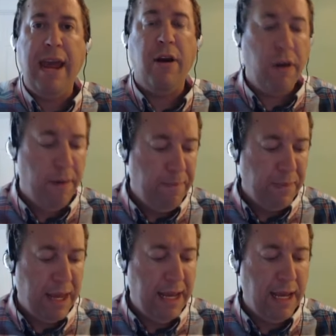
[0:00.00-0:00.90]
air
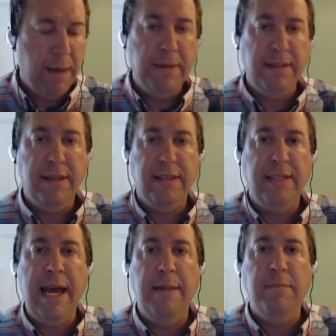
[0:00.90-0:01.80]
getting up into the
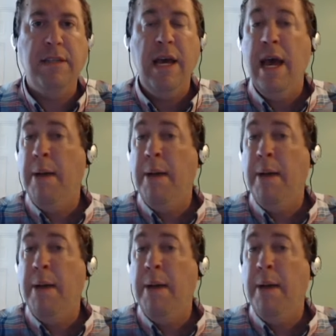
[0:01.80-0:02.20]
stems.